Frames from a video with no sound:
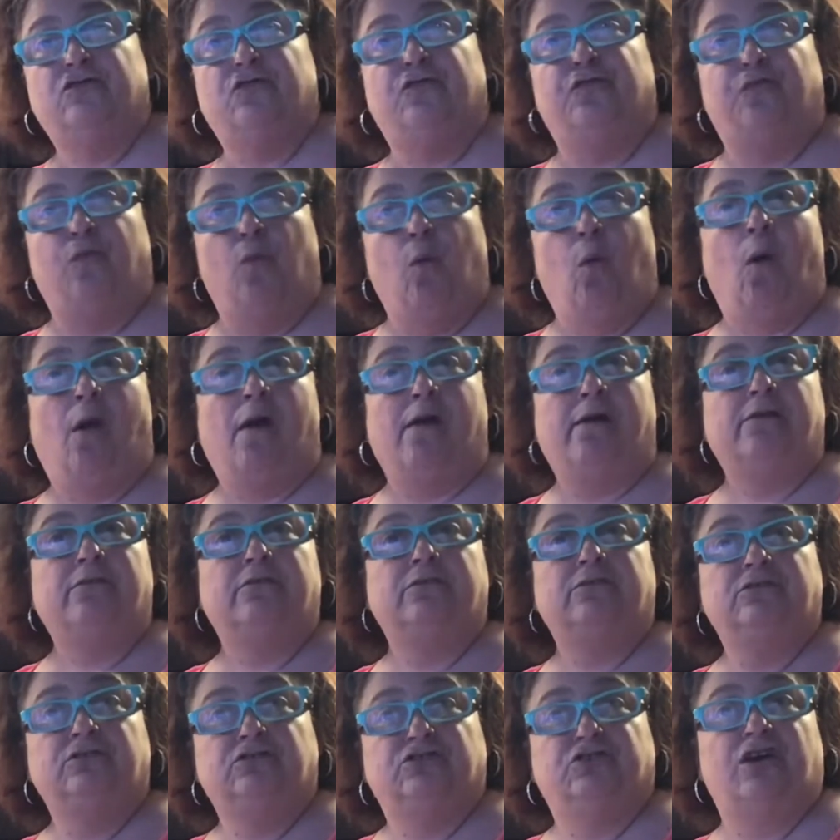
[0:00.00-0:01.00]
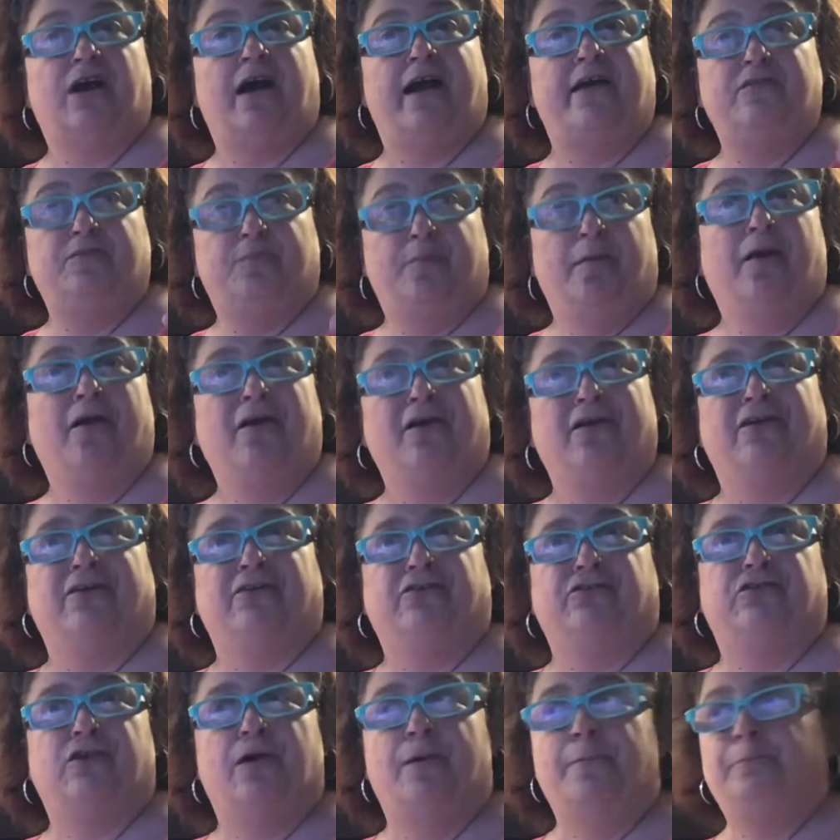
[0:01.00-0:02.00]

four side burgers.